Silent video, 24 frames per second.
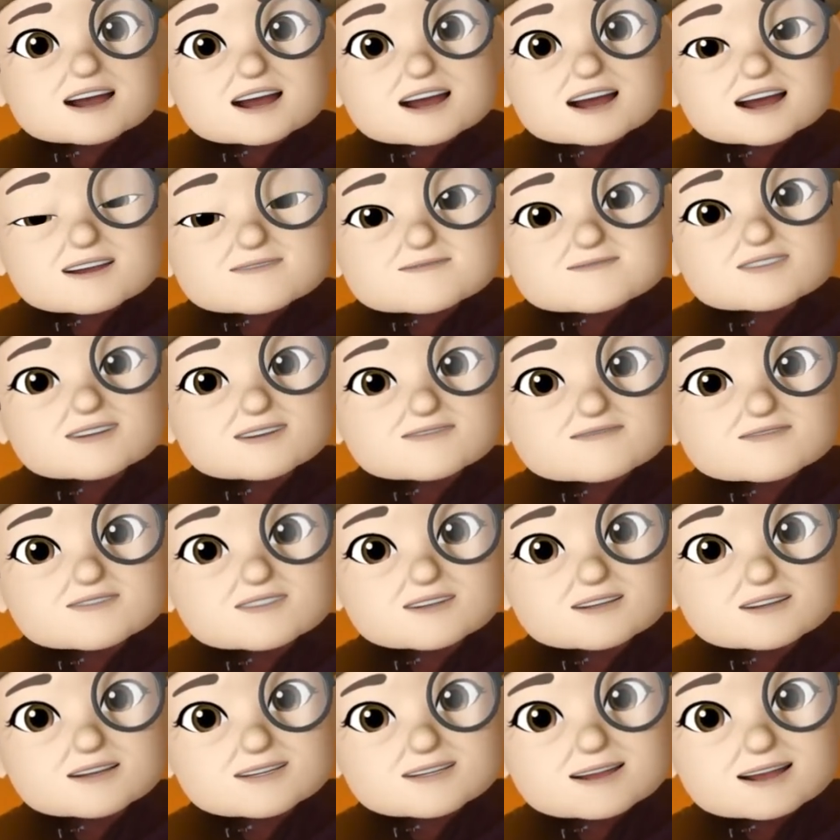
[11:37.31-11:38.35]
Apple has
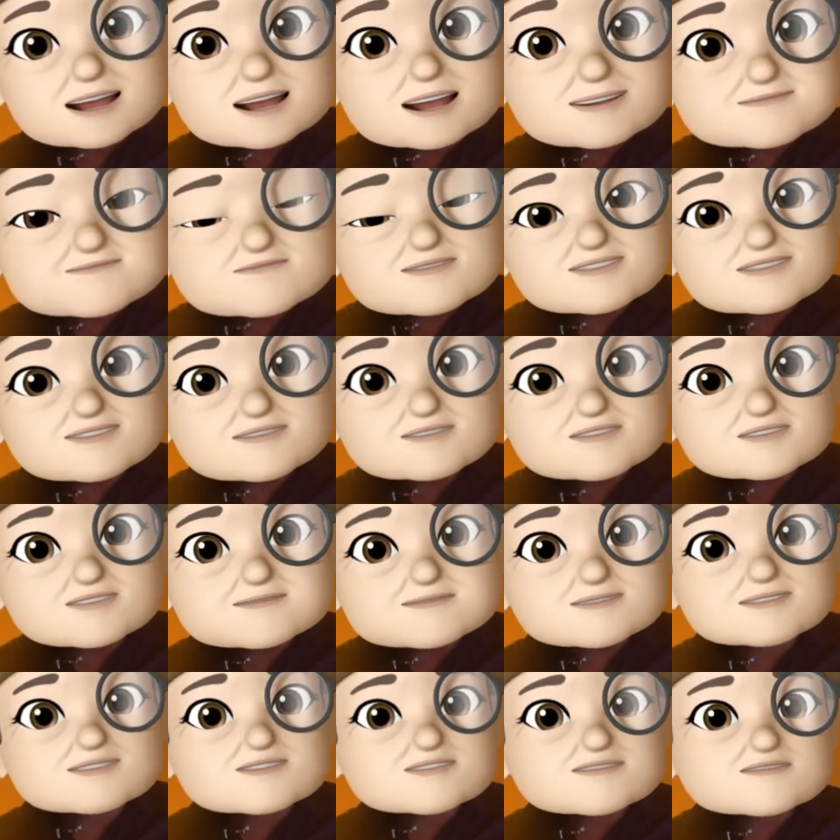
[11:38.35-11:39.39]
an app store,
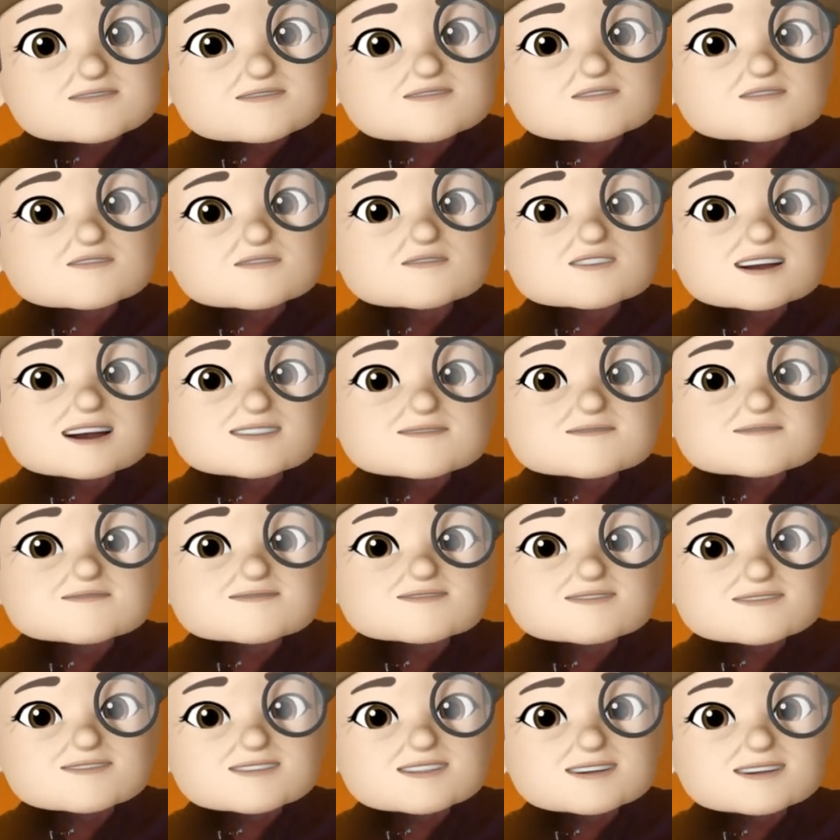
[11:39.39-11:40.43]
but also Apple
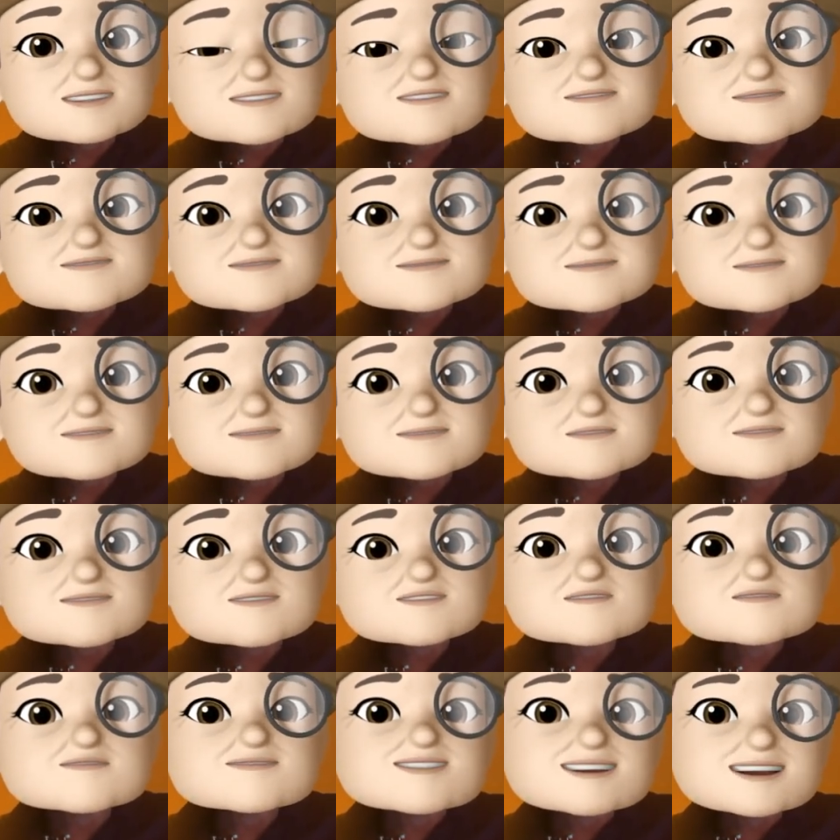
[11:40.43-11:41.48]
allows people to
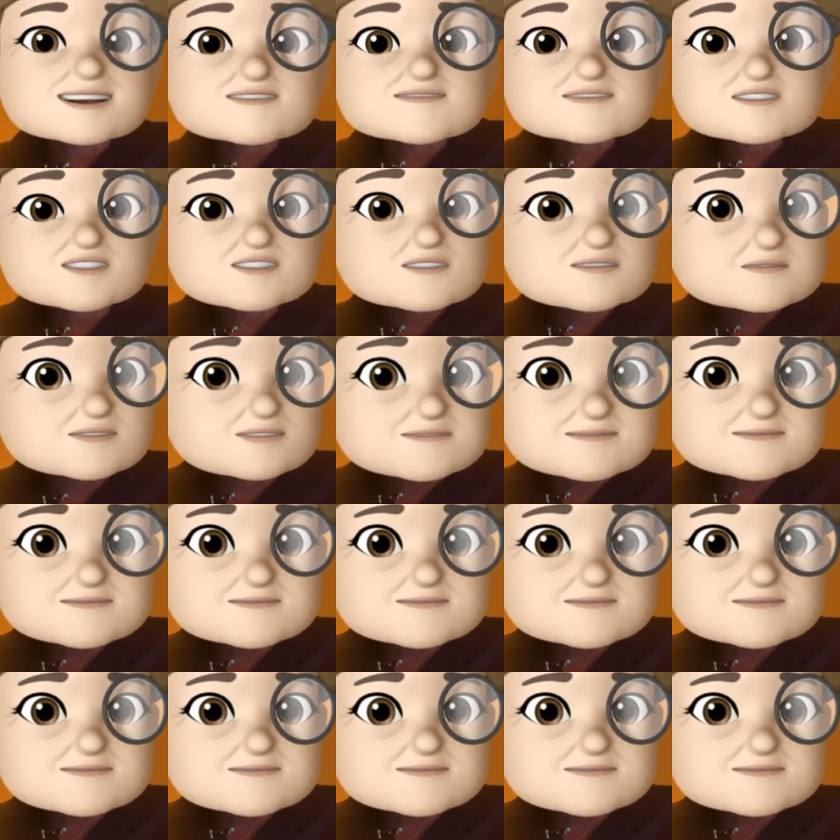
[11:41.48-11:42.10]
download